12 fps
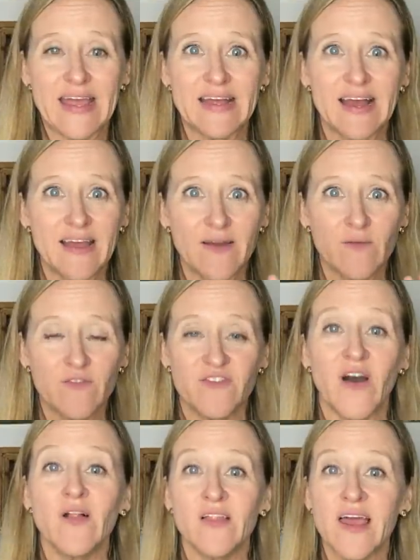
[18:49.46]
I
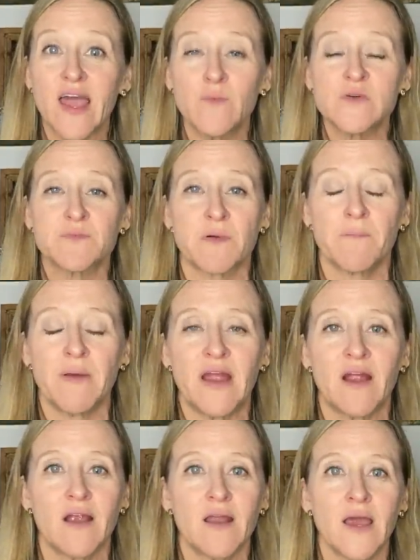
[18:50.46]
felt like I was
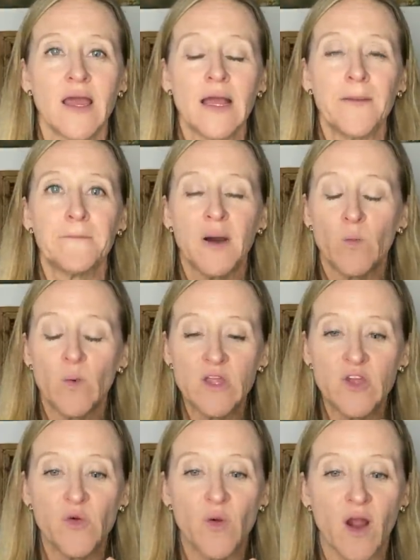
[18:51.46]
prepared, but when
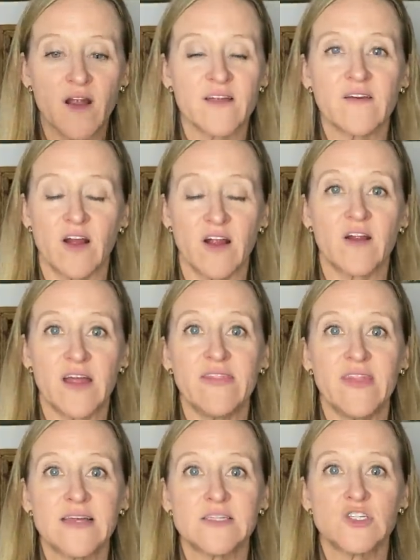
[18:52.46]
you are, are in
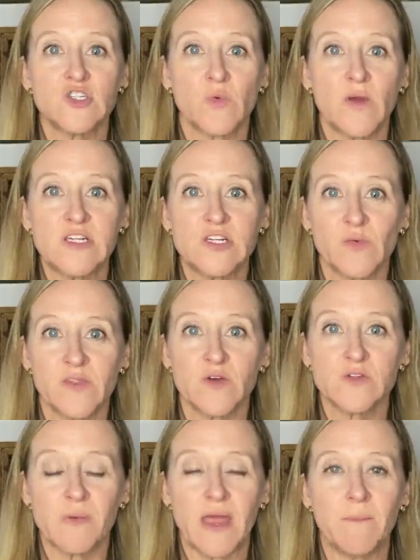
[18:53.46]
that situation with
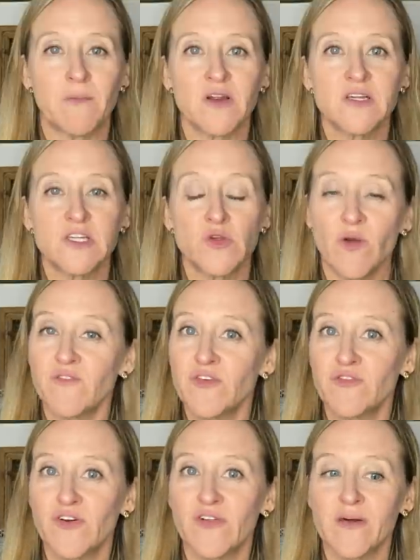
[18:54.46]
those papers and you have to
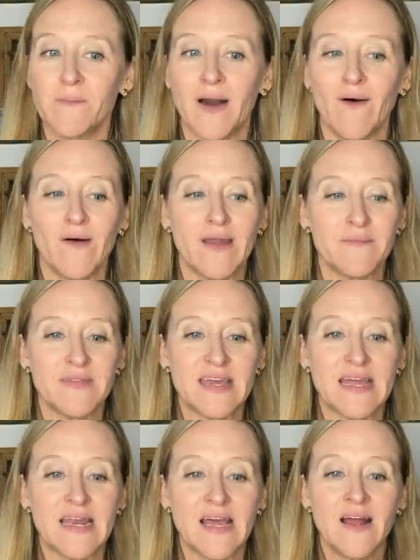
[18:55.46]
fill them out, and I'm
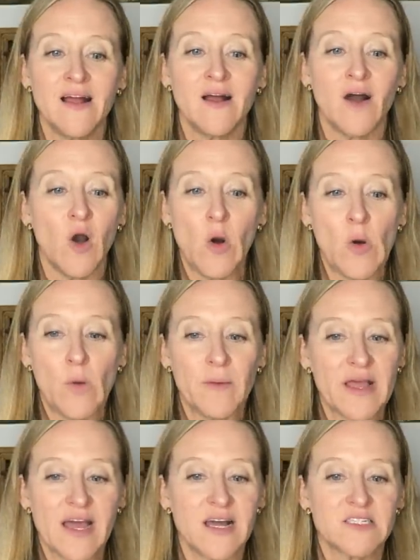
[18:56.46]
thinking, oh my
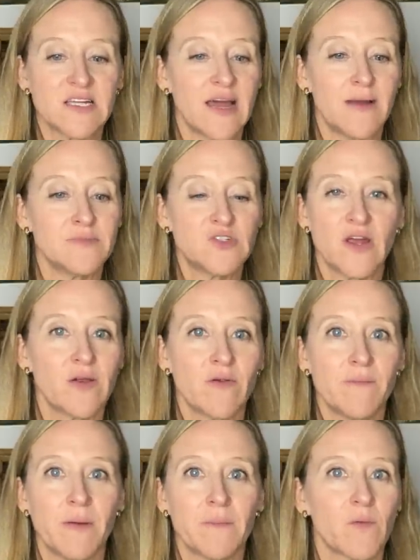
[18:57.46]
gosh, I'm trying to
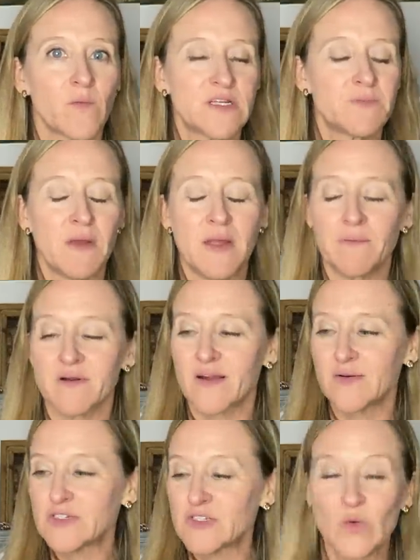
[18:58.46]
remember which paper
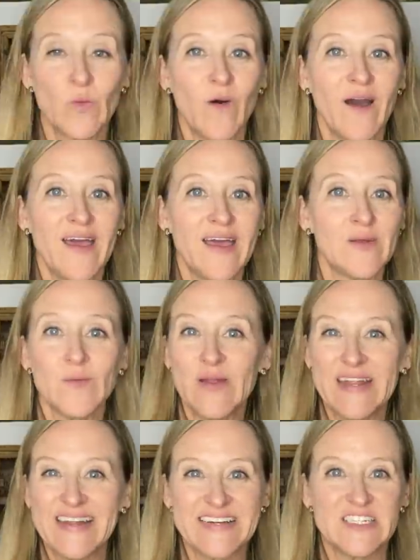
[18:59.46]
goes to what and what
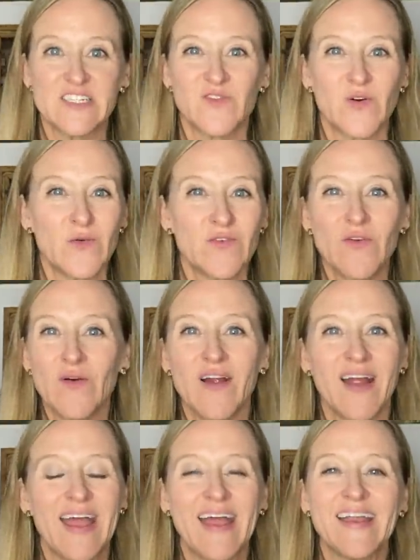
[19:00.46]
did I just vote for?
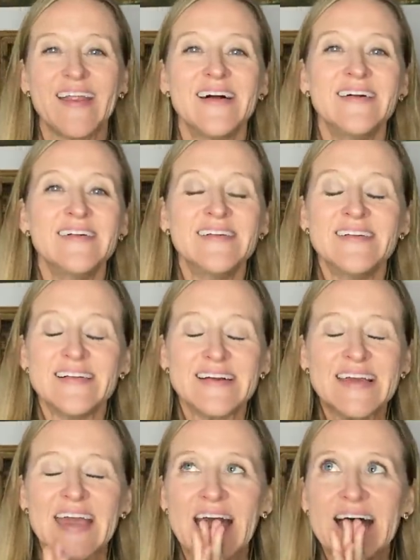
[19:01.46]
And
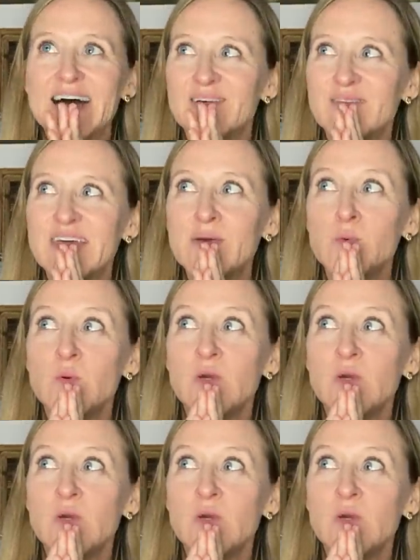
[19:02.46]
um, it,